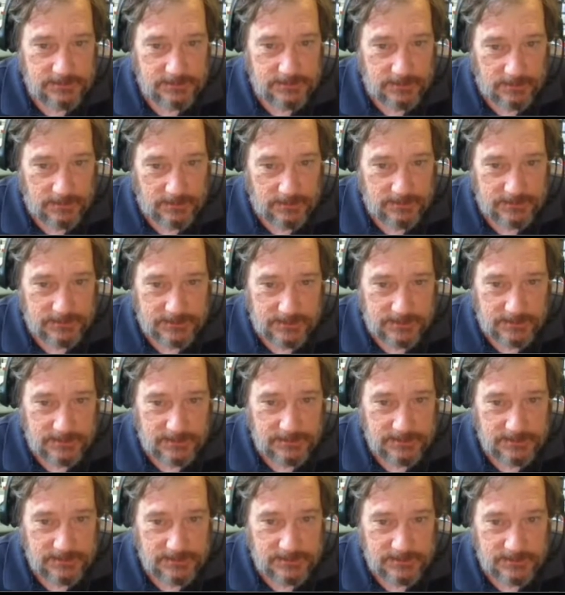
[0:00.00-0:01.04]
to
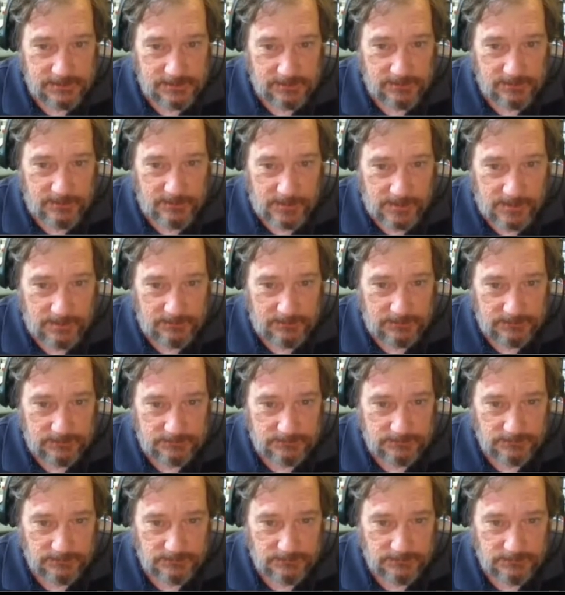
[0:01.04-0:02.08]
herbicides is still a problem.
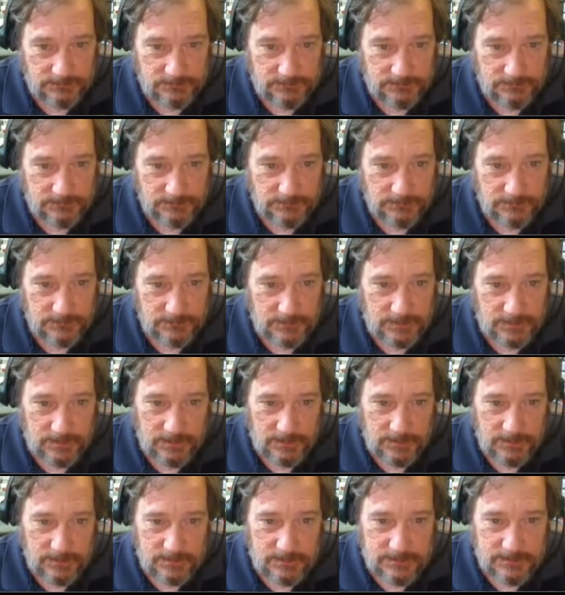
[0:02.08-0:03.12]

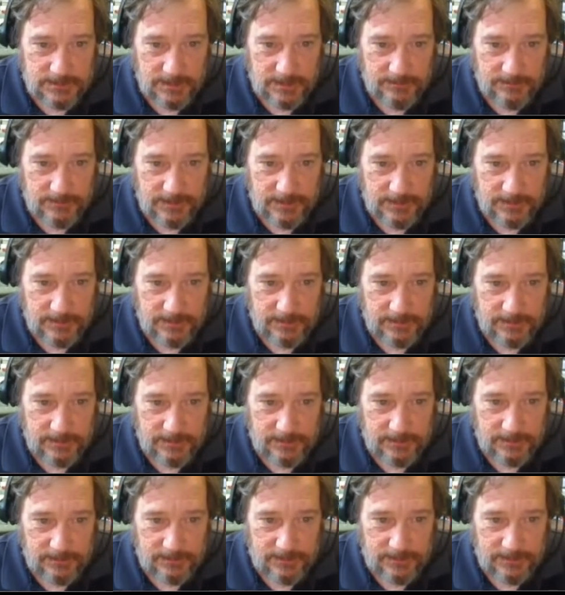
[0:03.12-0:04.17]
Same thing
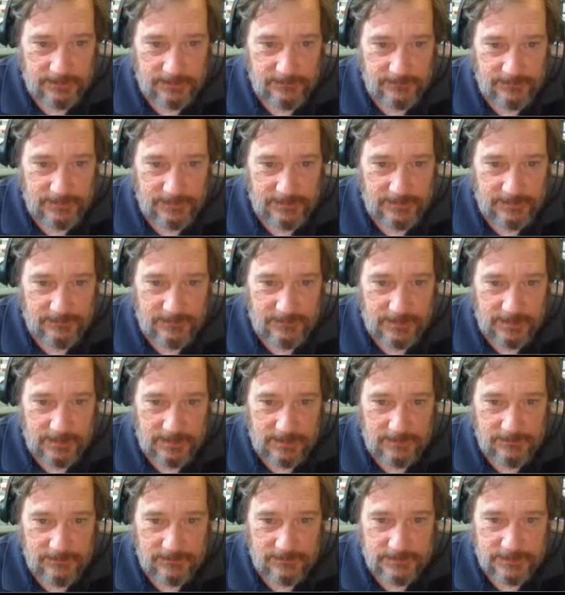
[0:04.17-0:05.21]
at
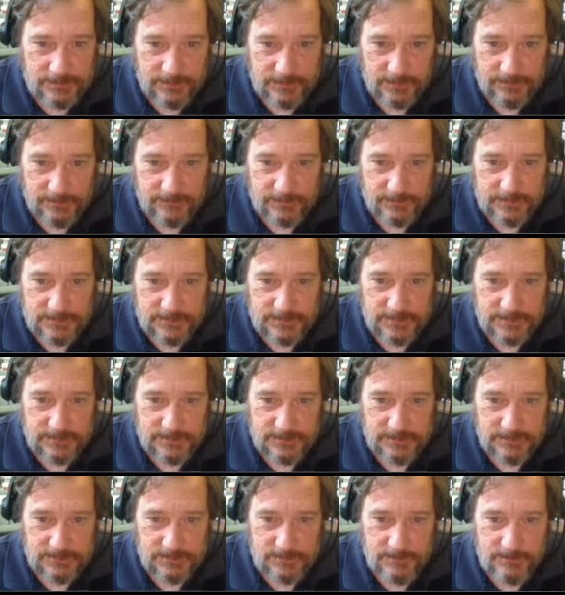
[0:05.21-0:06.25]
1055, turf
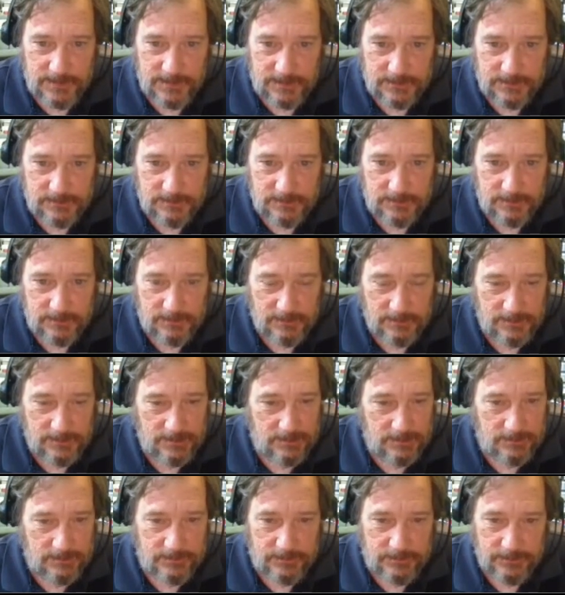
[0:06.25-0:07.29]
resistance management.
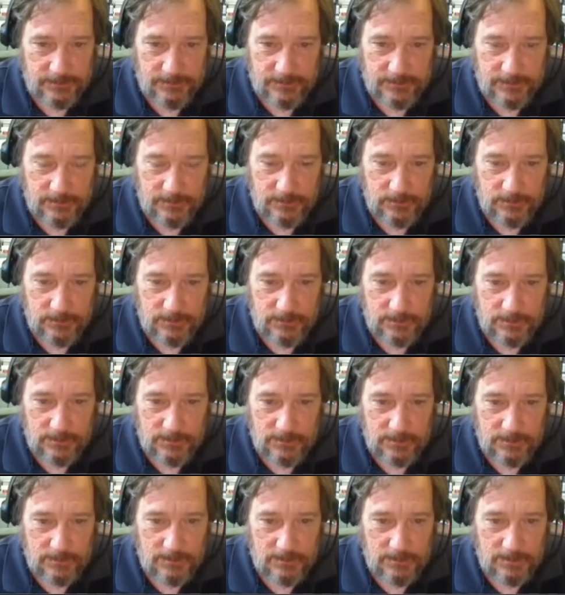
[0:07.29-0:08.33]
There are no
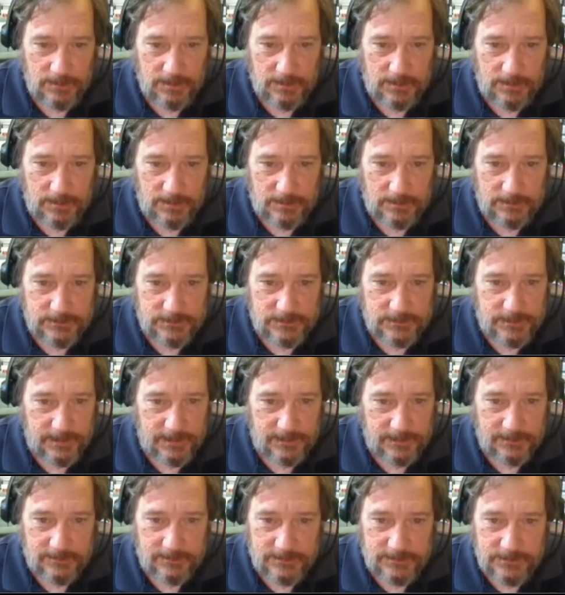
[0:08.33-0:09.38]

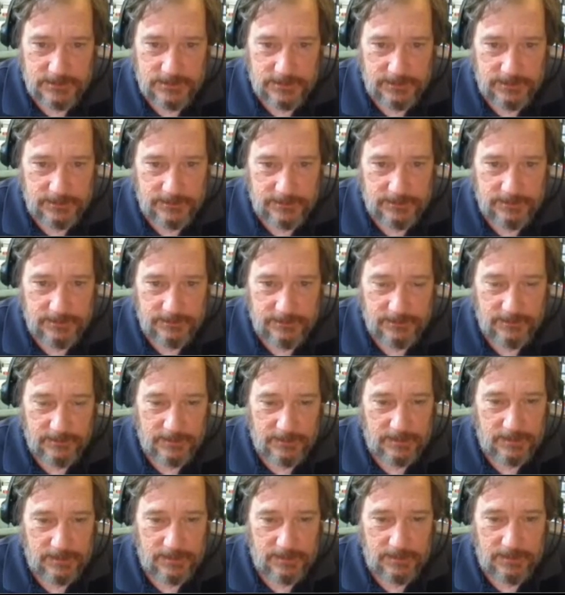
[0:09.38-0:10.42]
genetically engineered
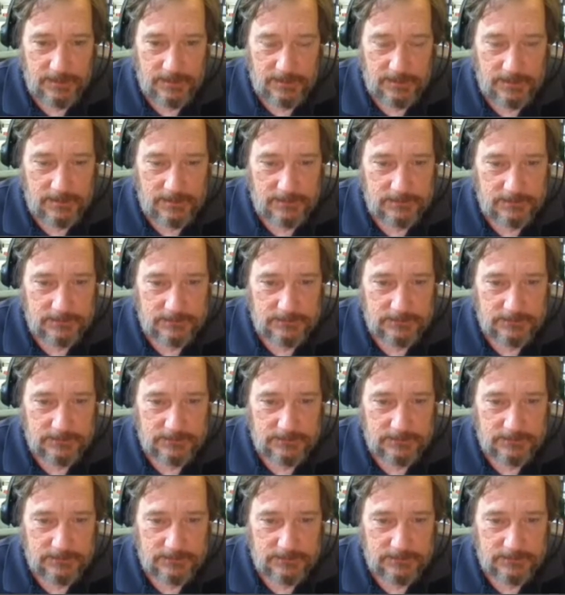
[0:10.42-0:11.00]
uh,